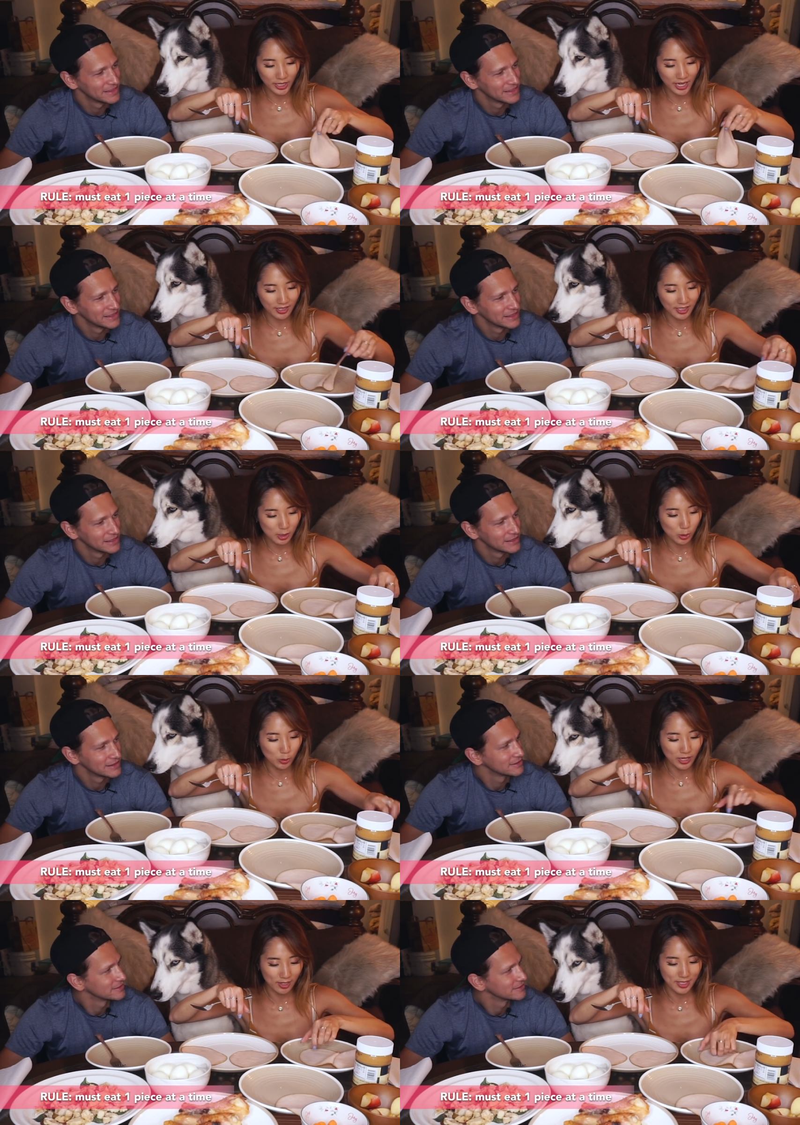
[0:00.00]
Speaker 1: You can't eat
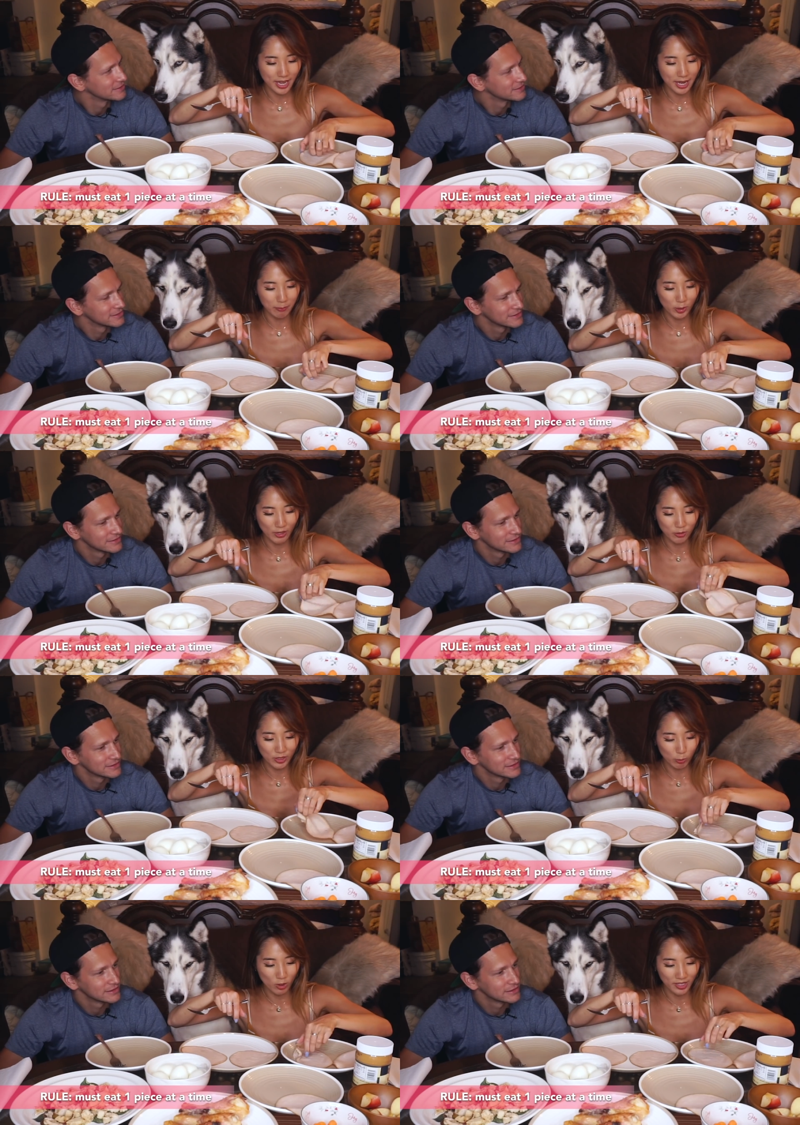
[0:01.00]
two at a time. You have
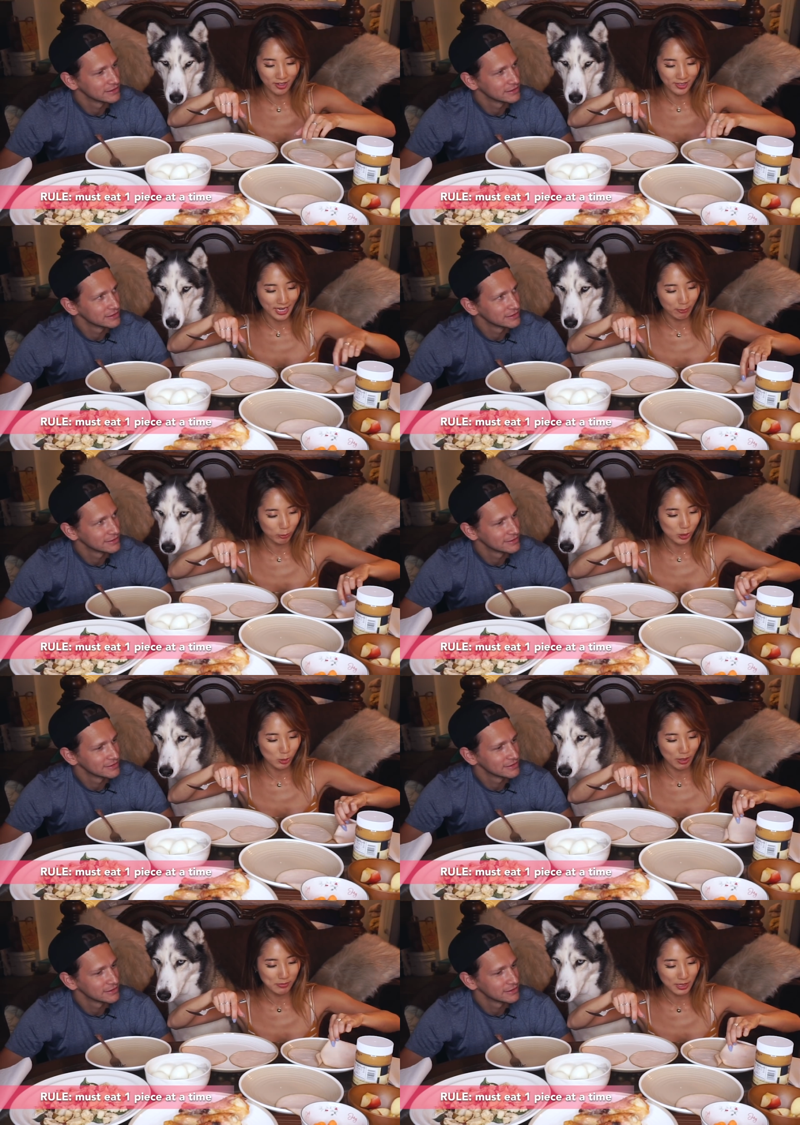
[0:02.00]
to eat one at a time, which
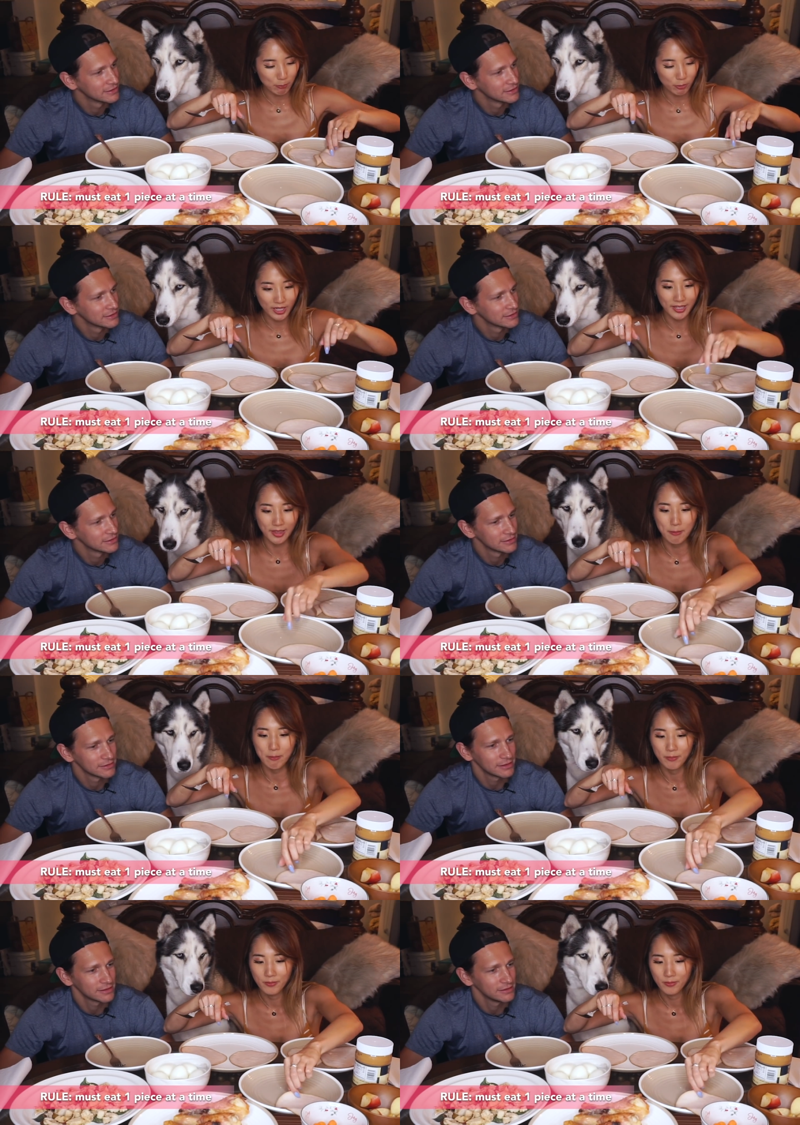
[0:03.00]
is why I'm separating
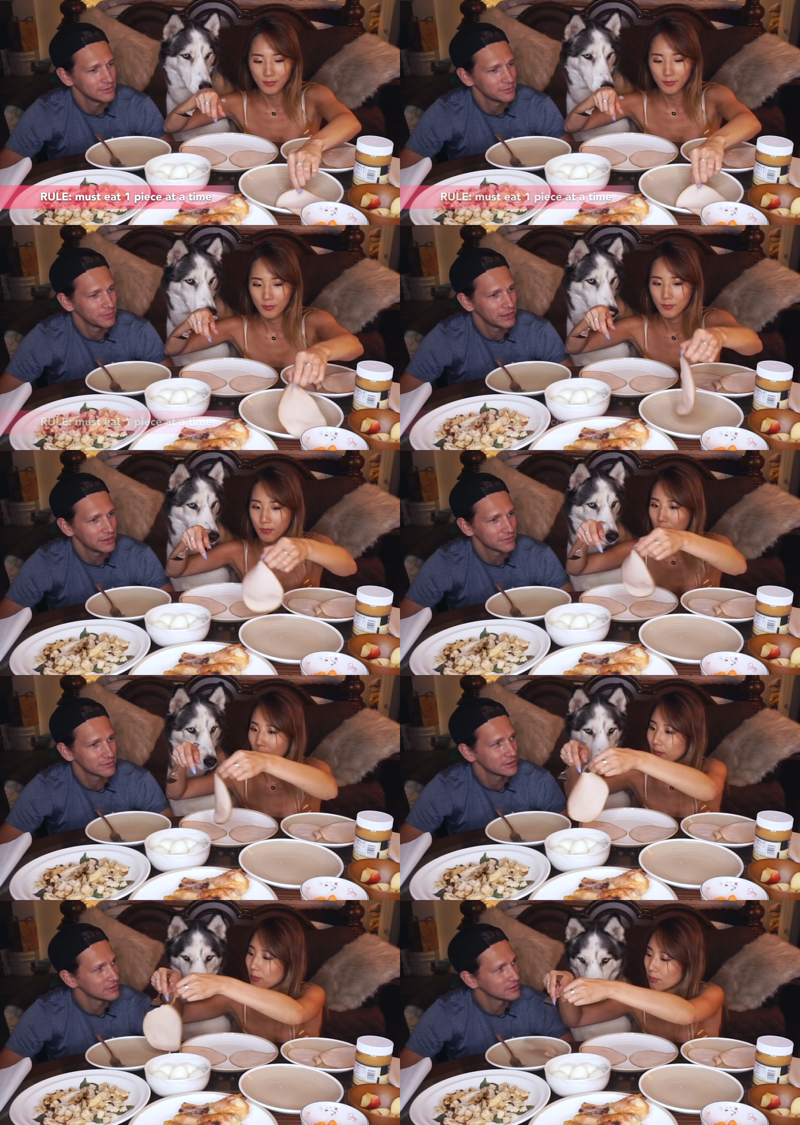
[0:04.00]
them. I can eat with my hands,
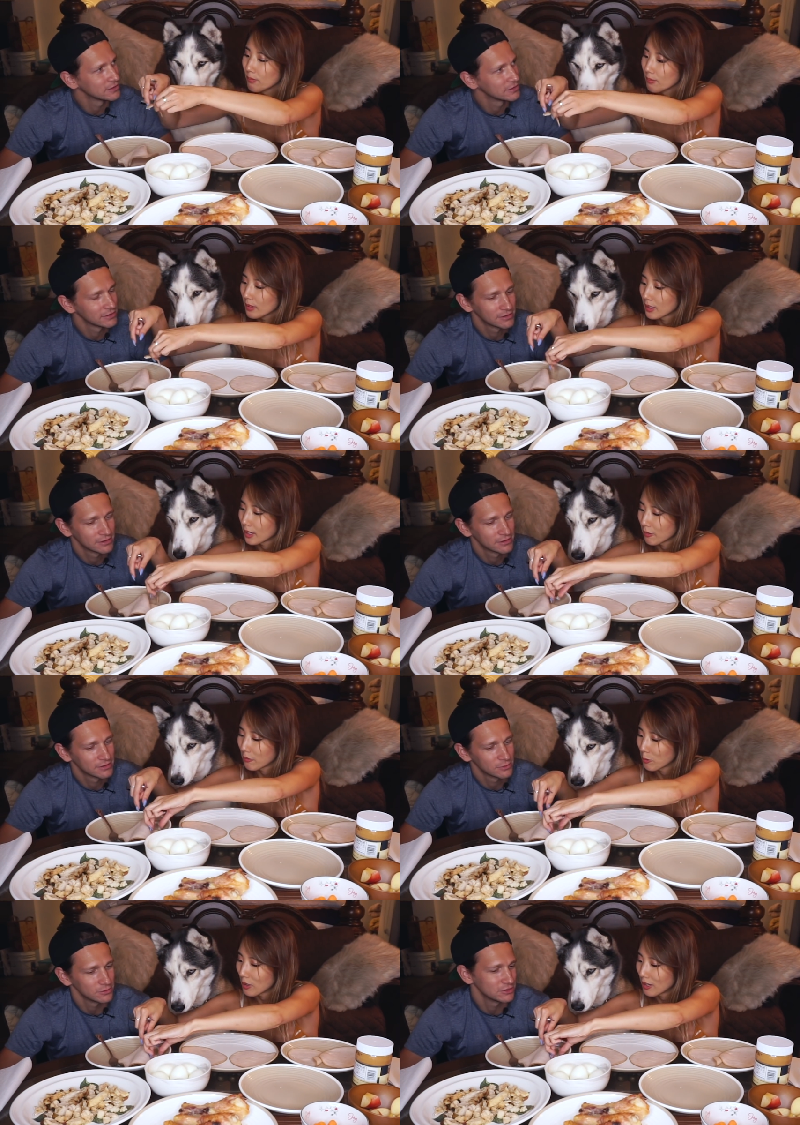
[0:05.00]
right? Yeah,
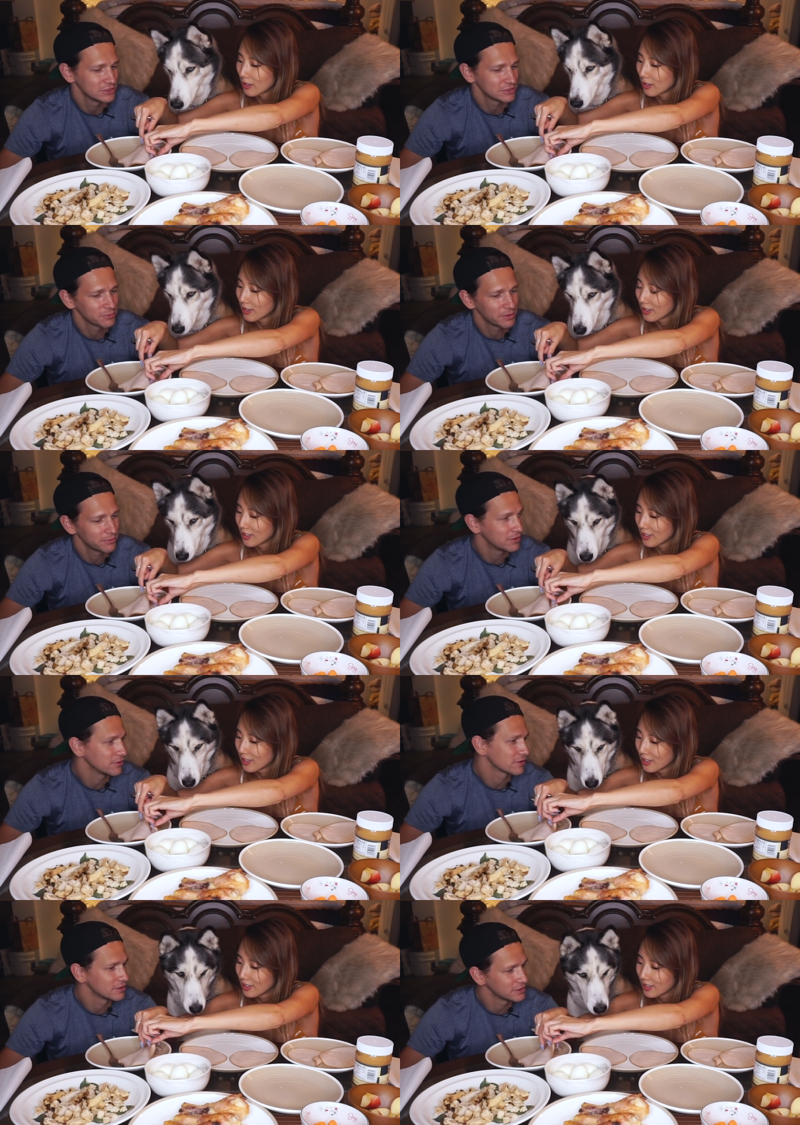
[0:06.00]
if
Speaker 2: you want. Or just with my
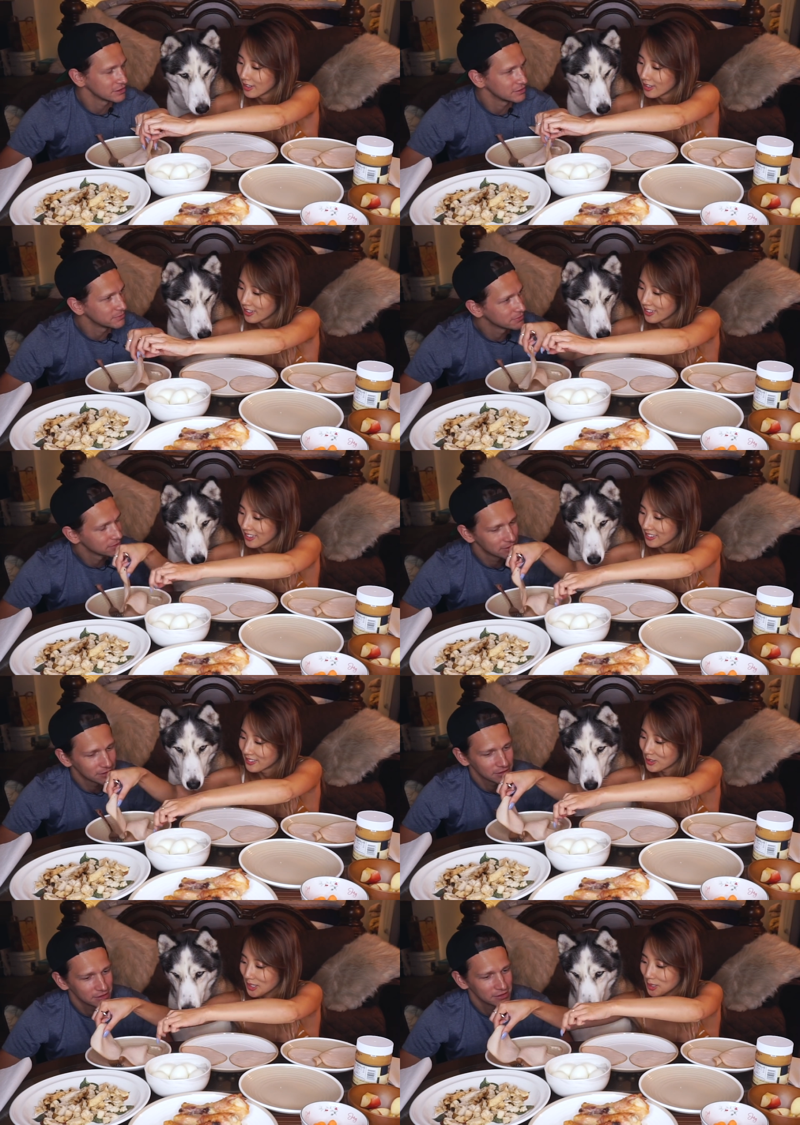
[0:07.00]
mouth, like him.
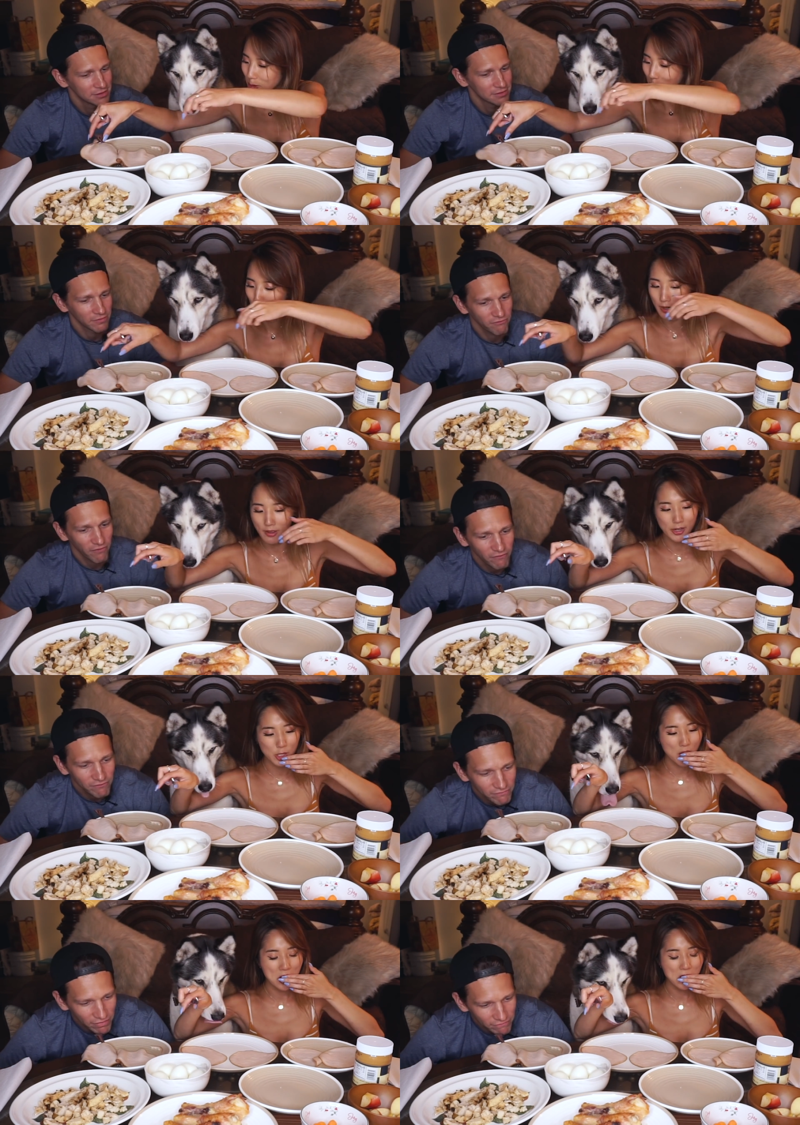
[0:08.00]
Speaker 1: You can do whatever you